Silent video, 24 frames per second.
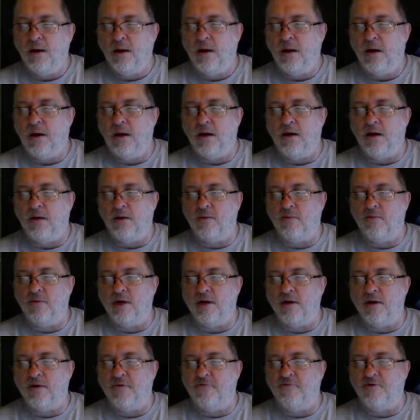oh,
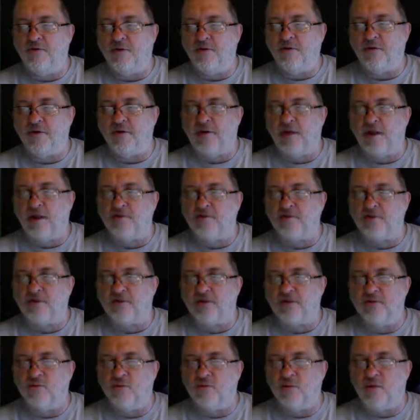well, if you're close
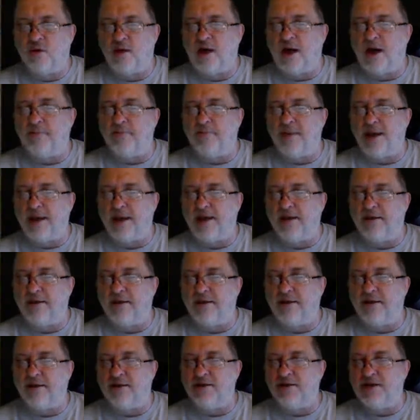to where I'm at in
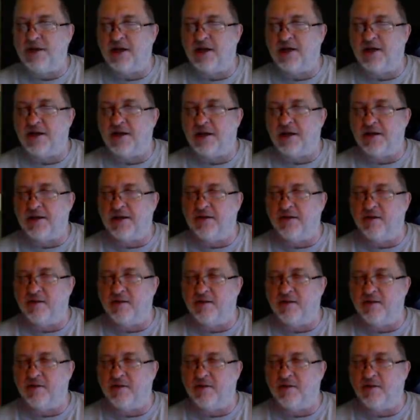Kentucky,
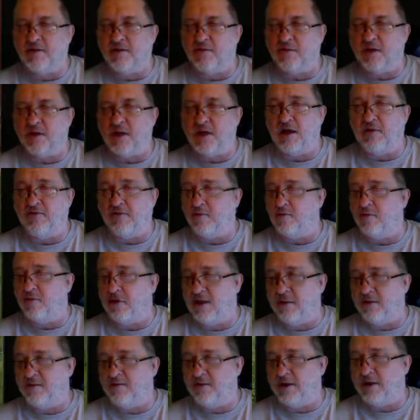you're going to love the
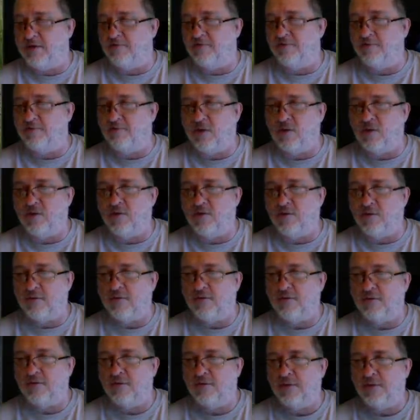weather even more,
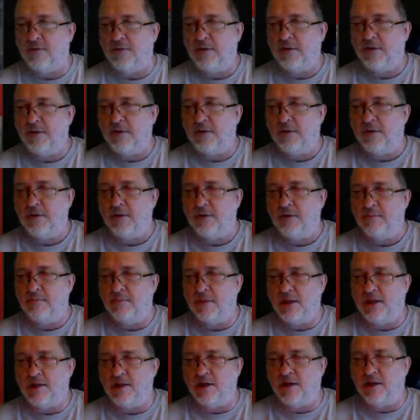
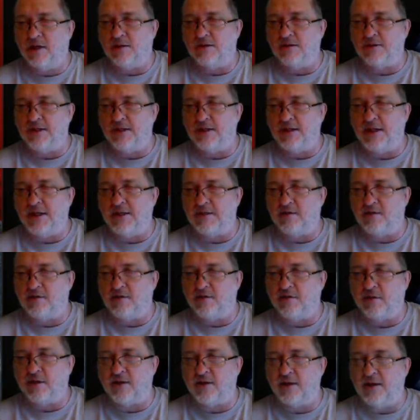because it has
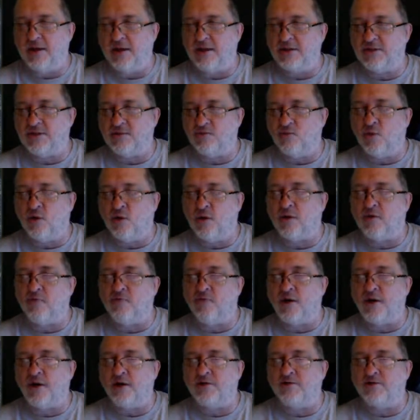literally, it's a wonder if
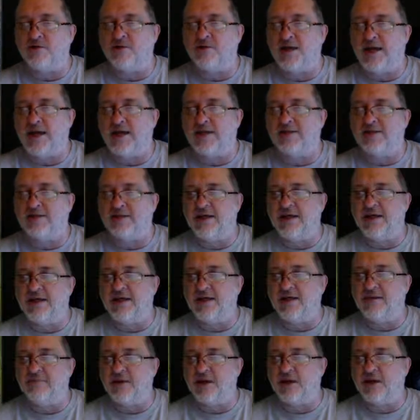we don't stay sick,
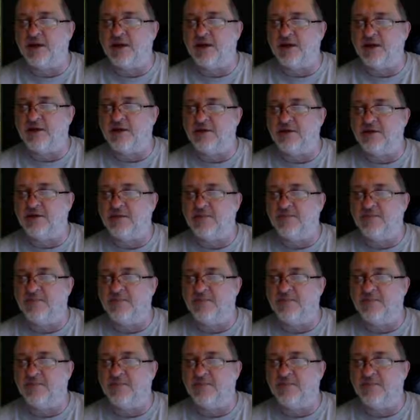because